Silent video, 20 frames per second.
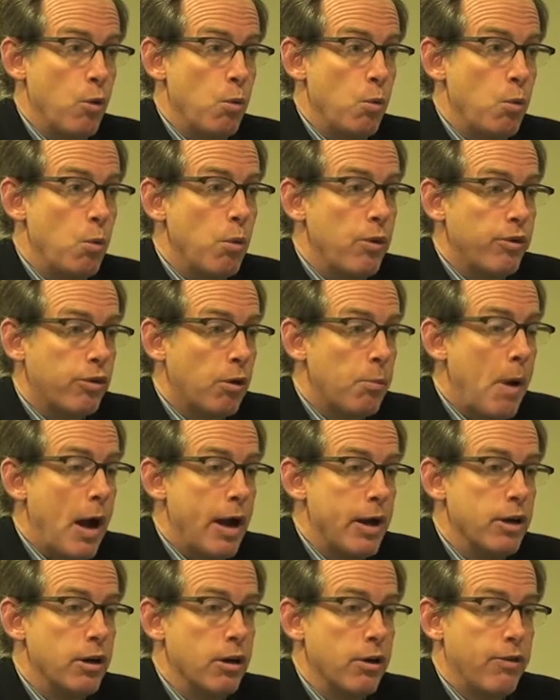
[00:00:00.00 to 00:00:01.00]
was a
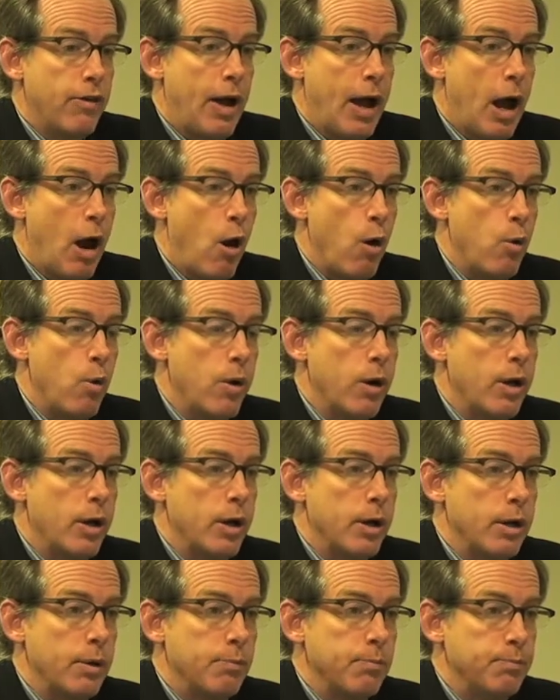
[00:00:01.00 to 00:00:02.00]
reminder of how
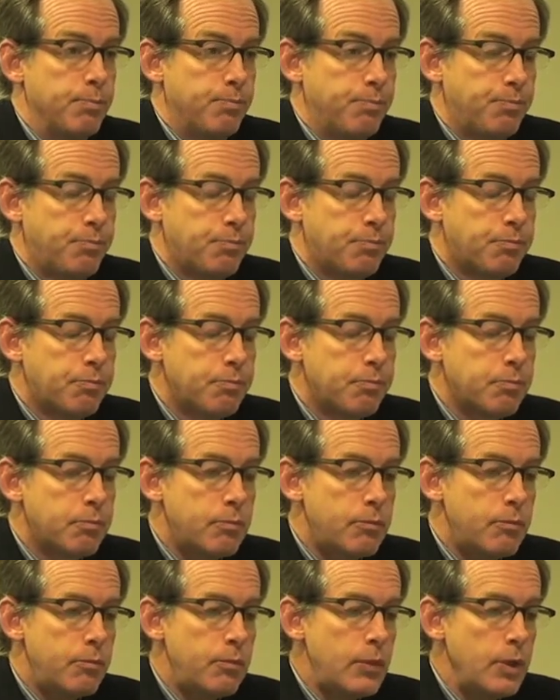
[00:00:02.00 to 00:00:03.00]
um,
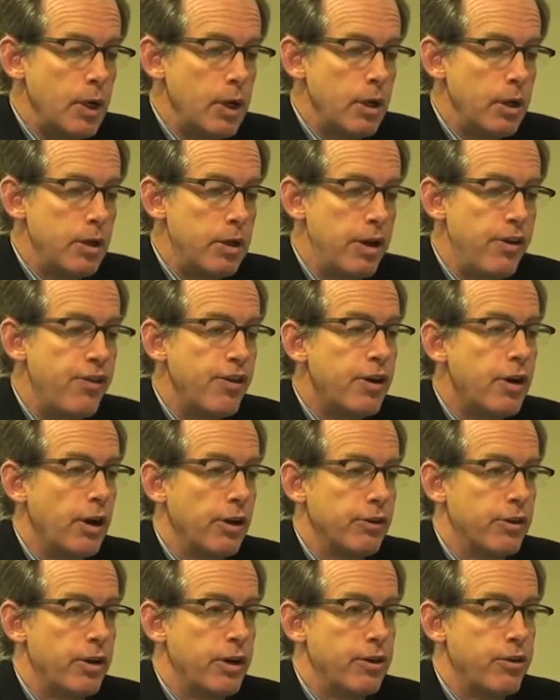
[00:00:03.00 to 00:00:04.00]

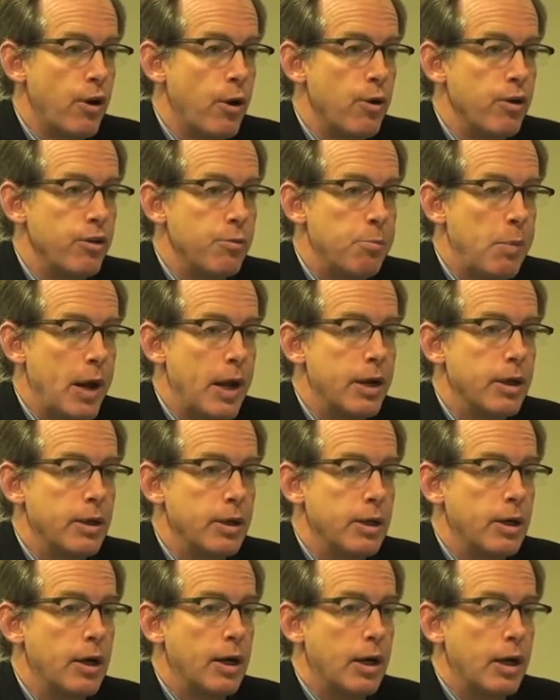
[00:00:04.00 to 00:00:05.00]
difficult it has always been
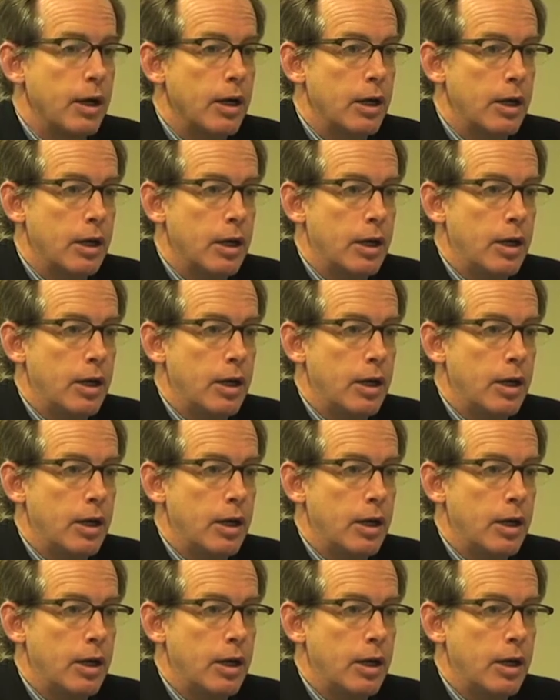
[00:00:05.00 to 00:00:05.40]
uh,